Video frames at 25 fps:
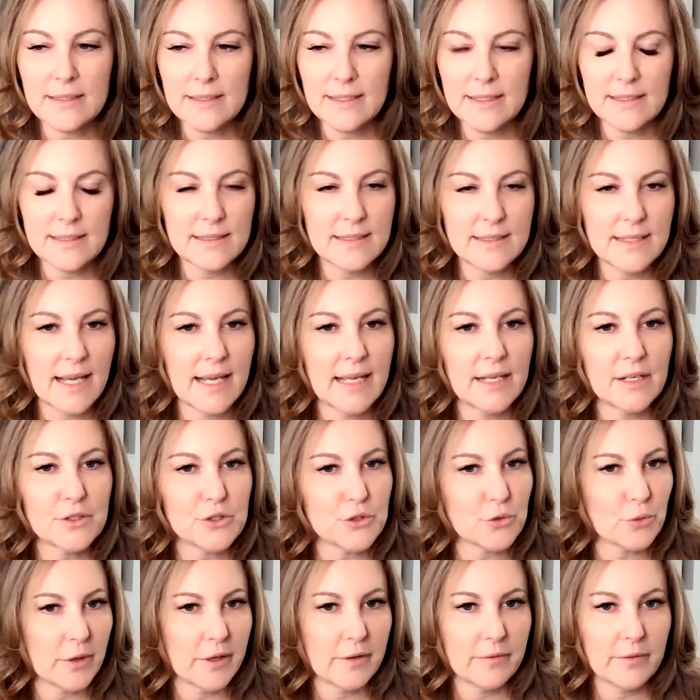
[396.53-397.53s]
it's data
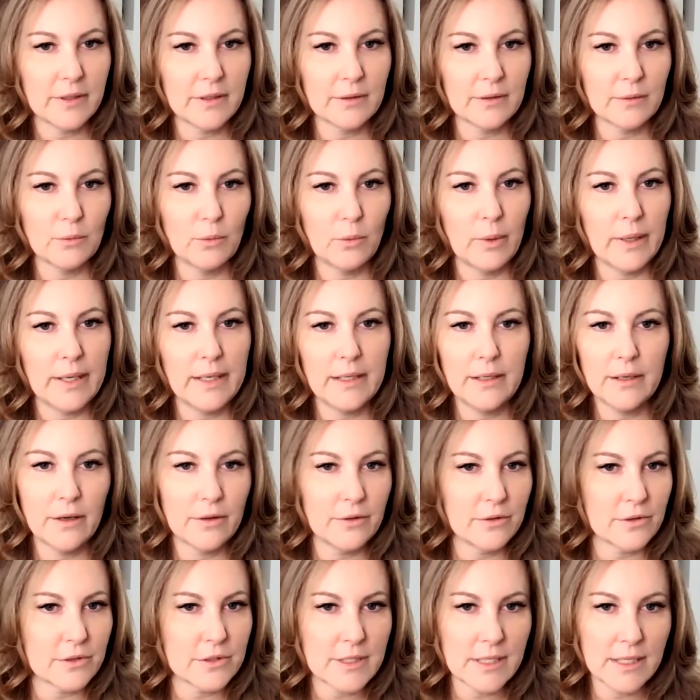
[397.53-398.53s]
driven. We know
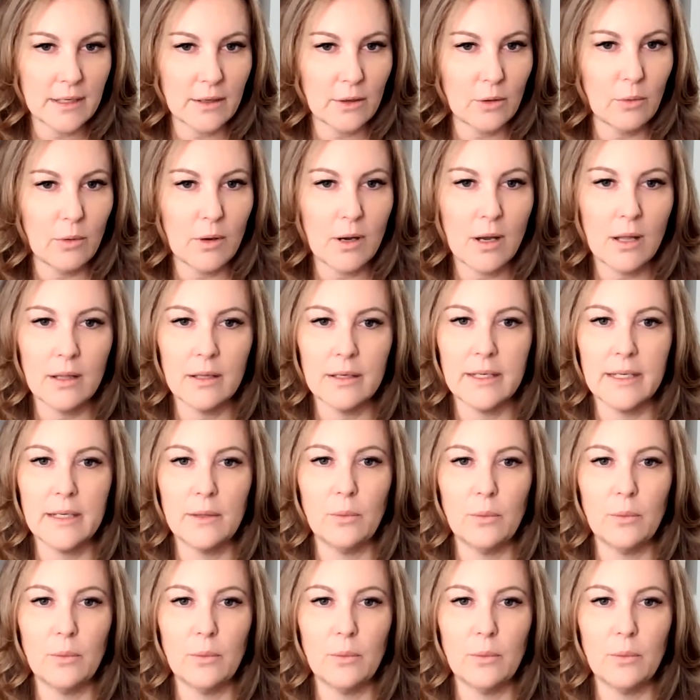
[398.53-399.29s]
there's inequality.